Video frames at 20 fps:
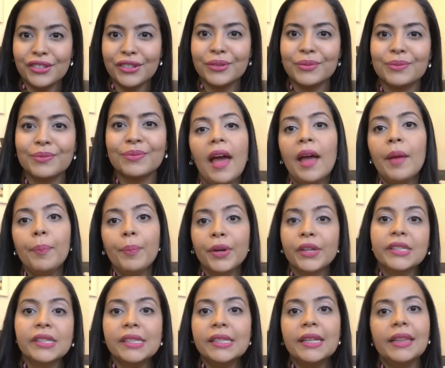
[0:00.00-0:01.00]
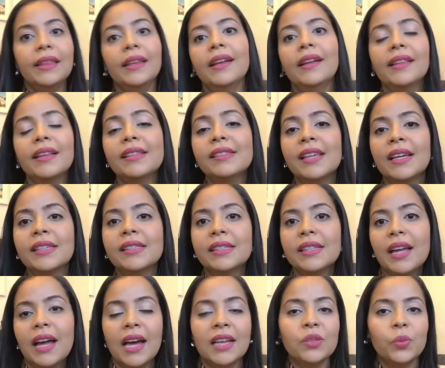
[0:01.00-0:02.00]
I personally think that Tesla
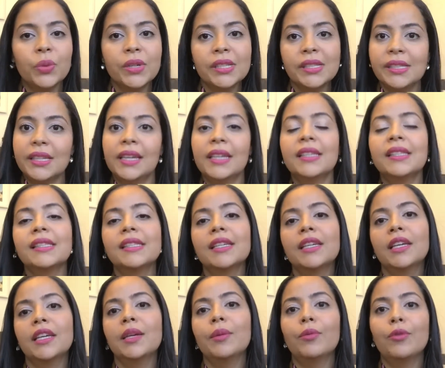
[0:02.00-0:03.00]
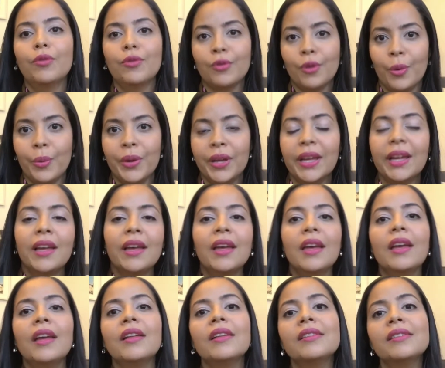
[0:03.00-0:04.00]
has what it takes to keep growing.
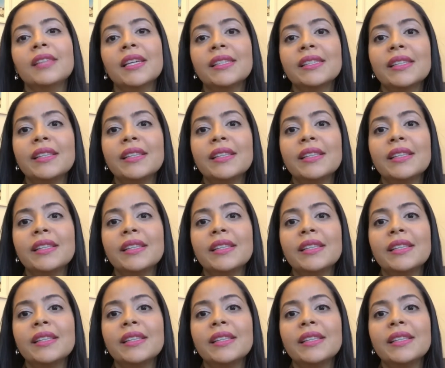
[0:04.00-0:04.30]
Tesla